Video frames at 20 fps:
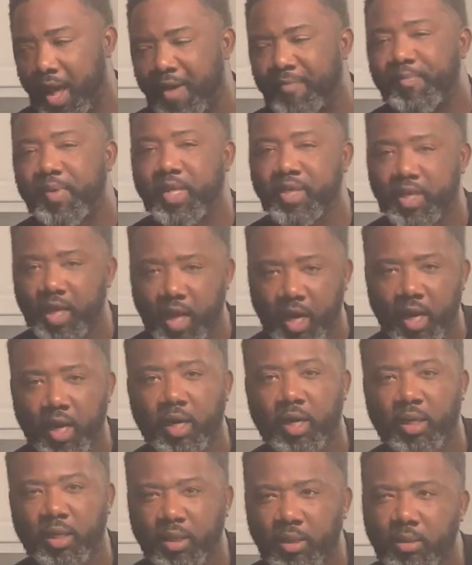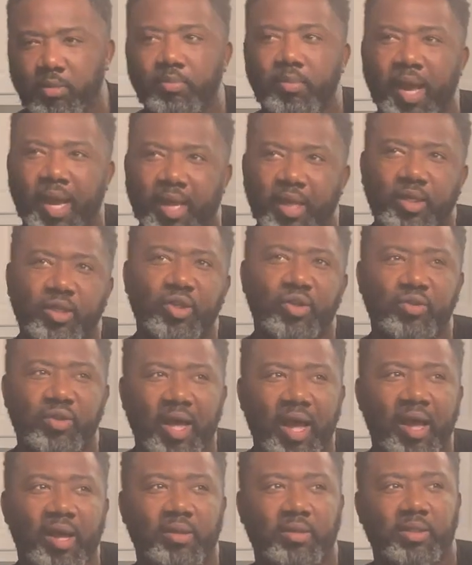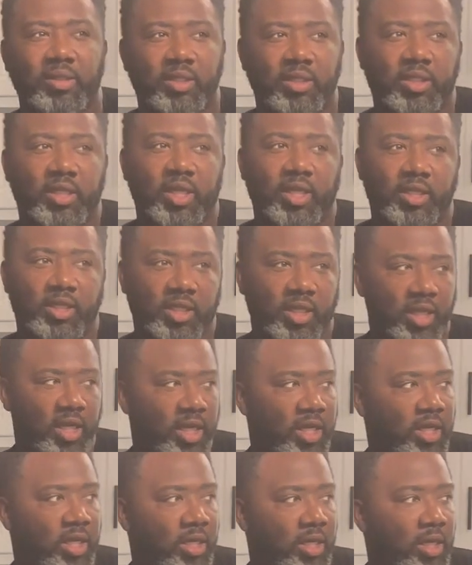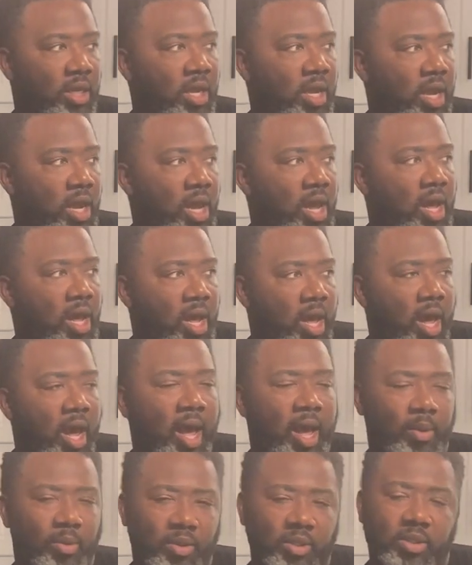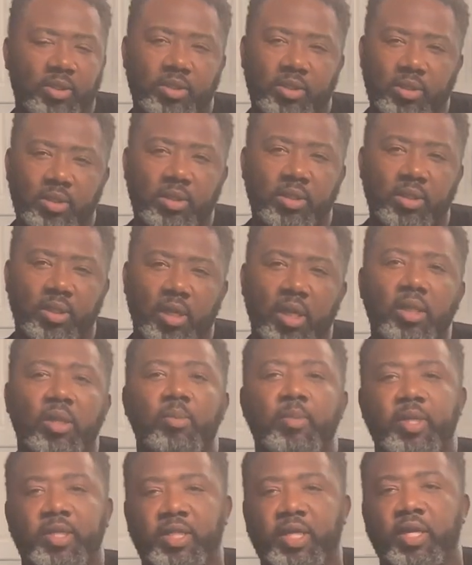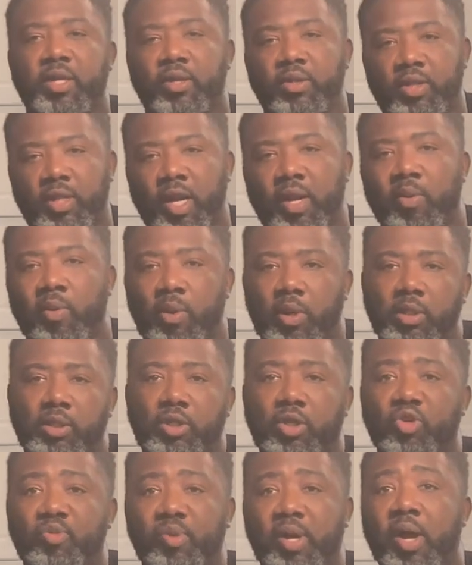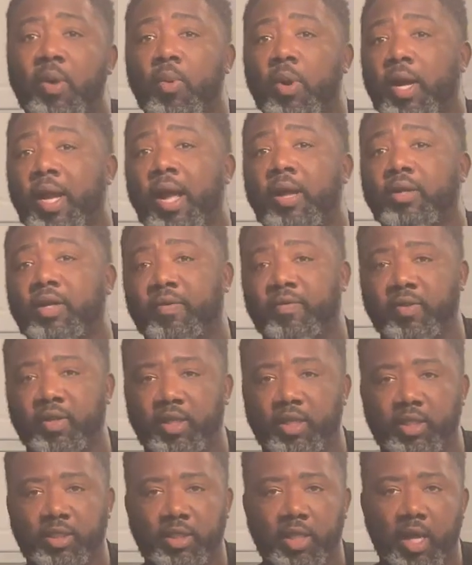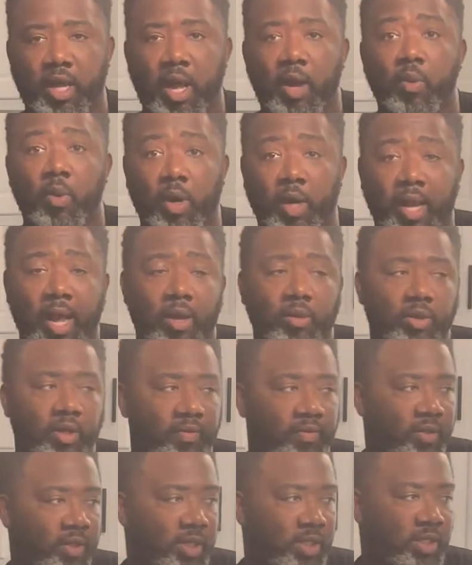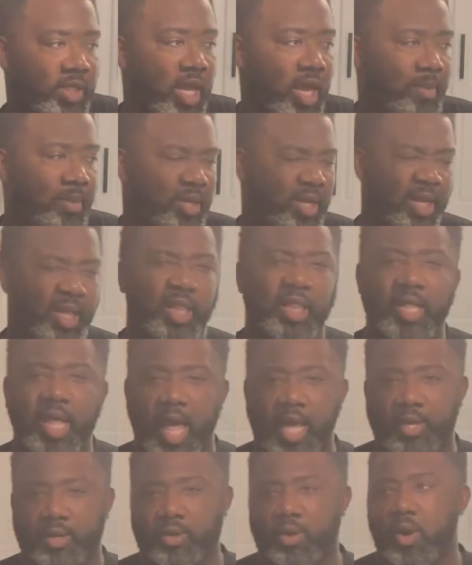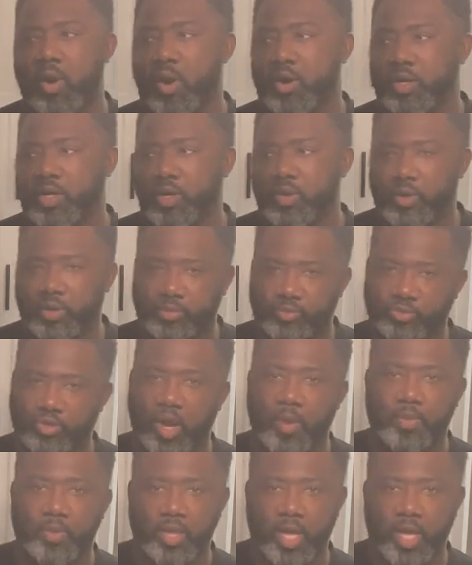been there back in 2016, and I was a little bit skinnier than I want to, but I work out differently this time. I do a lot of cardio to drop a